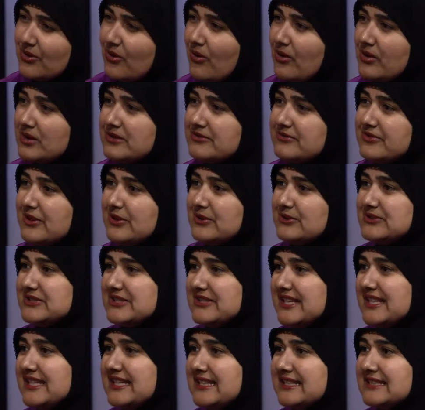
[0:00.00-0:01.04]
all of those
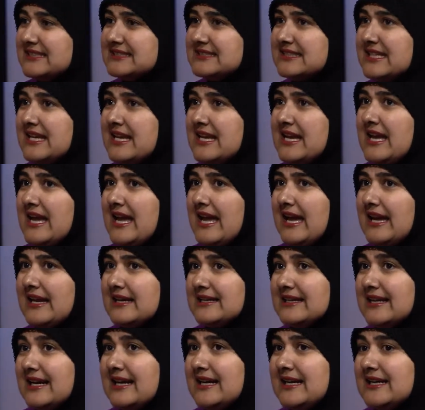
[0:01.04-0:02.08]
things,
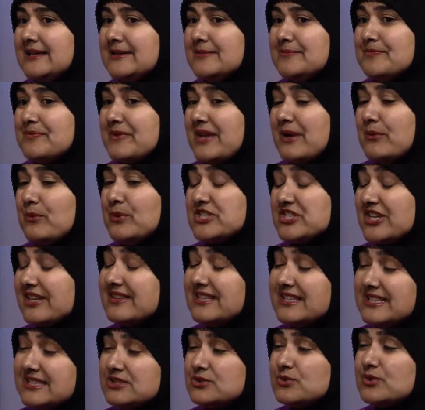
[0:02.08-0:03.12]
um, which I
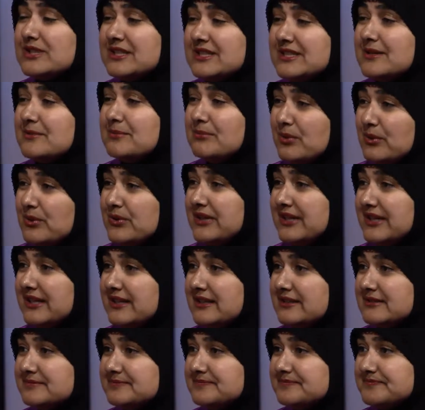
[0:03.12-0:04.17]
think is really important.
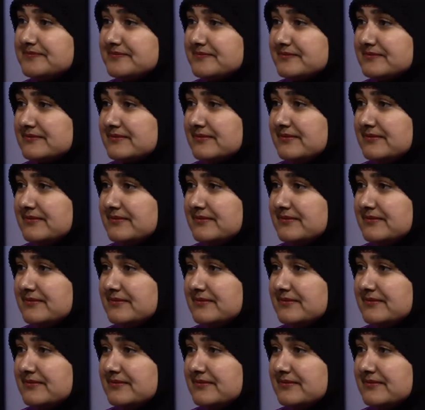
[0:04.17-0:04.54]
It is an